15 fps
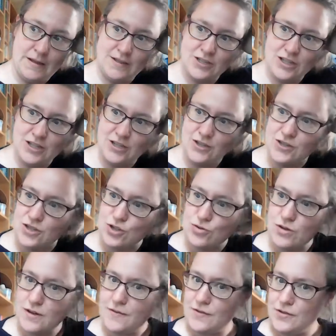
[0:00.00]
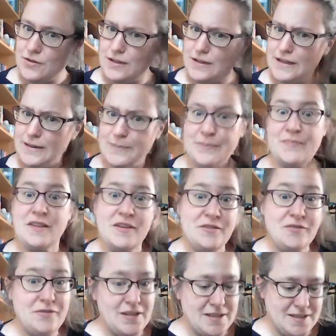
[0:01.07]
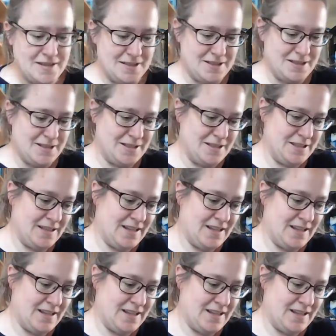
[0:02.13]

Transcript: She looked a trifle flustered.